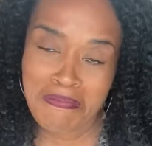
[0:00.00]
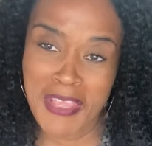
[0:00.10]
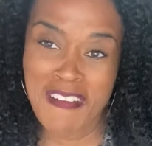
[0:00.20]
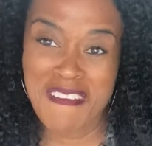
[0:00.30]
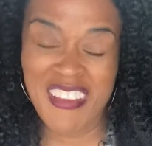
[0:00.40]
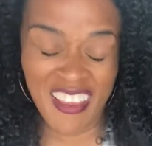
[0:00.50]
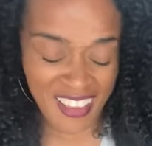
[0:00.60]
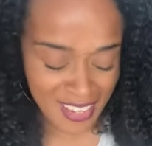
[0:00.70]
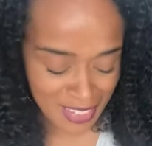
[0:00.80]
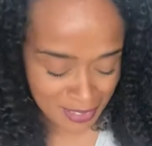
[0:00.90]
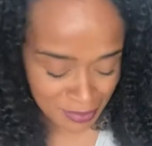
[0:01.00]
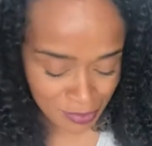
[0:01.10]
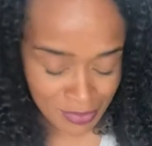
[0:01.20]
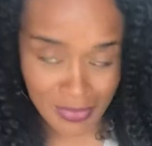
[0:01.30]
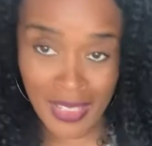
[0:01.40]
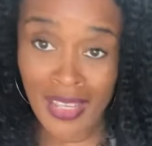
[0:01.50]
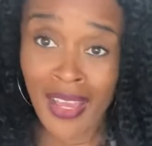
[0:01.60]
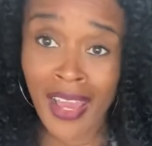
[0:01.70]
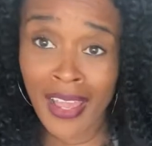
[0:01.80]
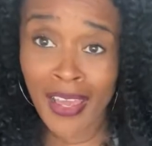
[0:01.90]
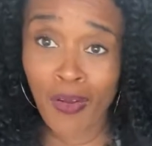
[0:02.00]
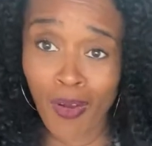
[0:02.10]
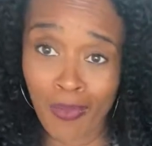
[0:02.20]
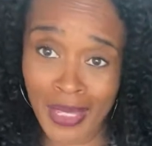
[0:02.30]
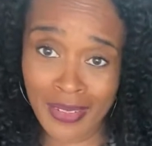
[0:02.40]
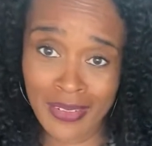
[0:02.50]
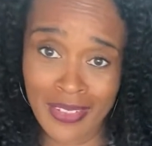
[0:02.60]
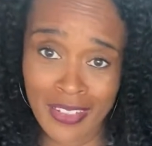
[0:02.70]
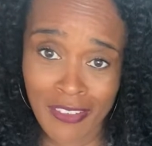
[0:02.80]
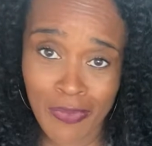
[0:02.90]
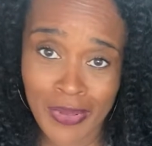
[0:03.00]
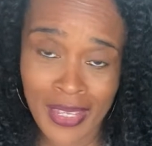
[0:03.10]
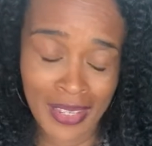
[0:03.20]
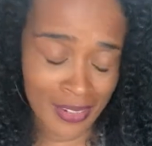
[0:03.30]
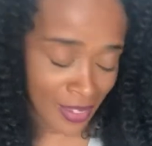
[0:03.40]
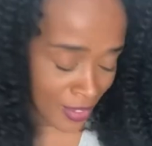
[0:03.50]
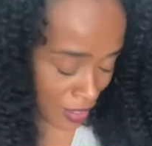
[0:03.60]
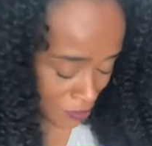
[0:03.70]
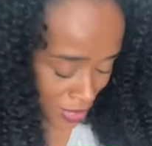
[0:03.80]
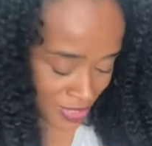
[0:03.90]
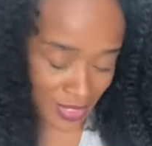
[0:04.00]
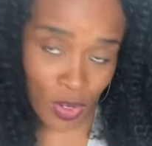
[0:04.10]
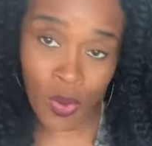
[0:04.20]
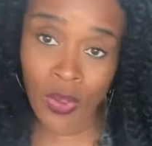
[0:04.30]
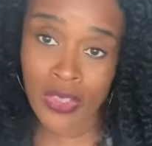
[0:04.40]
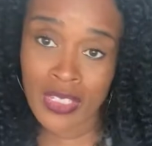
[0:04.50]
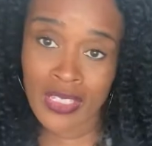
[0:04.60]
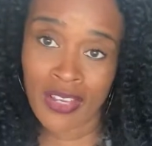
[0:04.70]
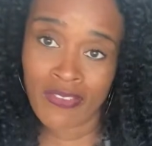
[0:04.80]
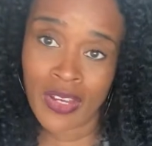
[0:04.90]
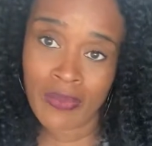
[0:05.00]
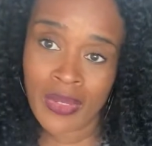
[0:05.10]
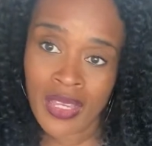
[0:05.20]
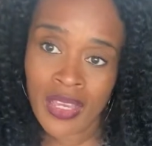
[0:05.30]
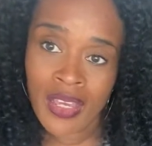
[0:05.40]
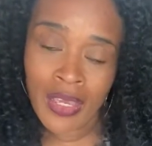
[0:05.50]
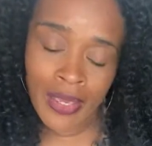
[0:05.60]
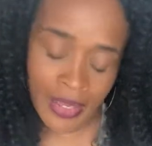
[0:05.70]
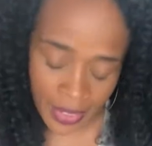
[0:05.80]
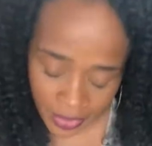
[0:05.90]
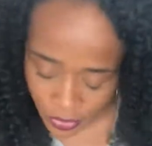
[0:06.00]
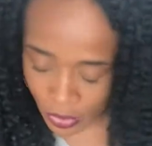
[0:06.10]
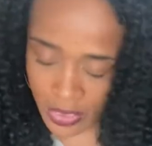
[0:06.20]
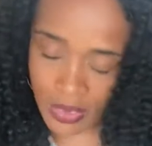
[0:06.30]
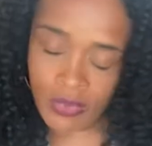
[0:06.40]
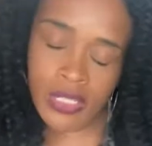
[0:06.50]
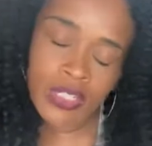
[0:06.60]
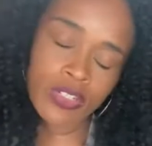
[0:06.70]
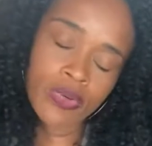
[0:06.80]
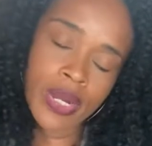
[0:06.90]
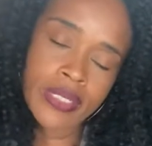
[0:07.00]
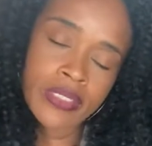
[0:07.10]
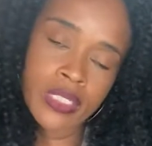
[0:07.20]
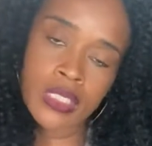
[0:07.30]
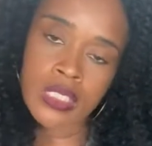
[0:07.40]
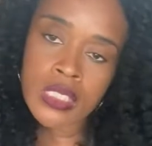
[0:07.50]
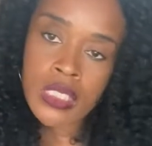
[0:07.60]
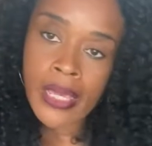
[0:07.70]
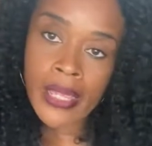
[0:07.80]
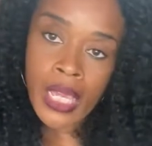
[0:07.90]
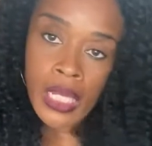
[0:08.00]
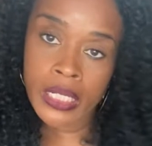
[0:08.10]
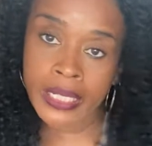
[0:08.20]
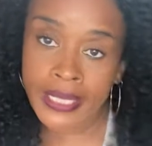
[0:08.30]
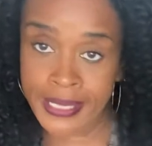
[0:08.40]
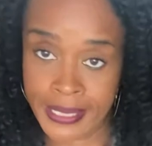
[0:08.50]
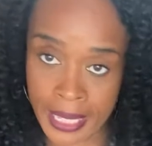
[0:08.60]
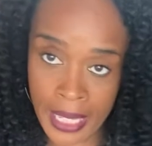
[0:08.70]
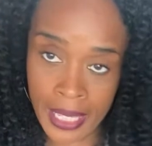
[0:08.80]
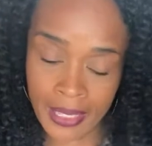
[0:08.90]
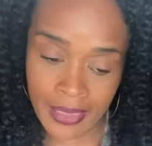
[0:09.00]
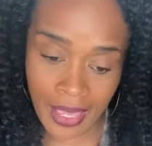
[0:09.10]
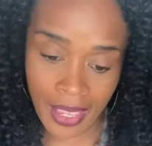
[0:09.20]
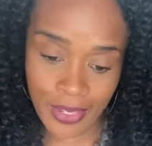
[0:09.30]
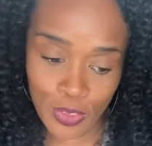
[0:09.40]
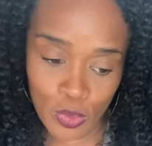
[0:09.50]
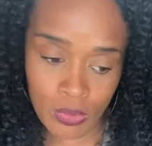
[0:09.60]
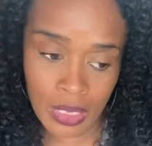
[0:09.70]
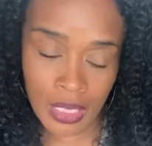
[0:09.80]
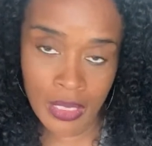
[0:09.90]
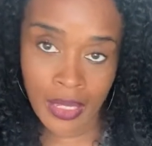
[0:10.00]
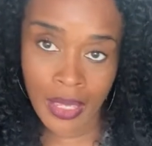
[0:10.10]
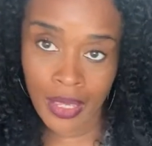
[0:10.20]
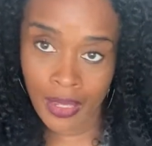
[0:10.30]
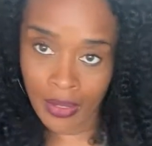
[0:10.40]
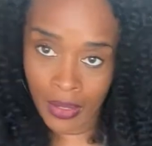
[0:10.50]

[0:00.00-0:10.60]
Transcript: Okay, I had all my little stuff planned and I mixed all the stuff up. And of course I'm reading the directions and it's saying that you need a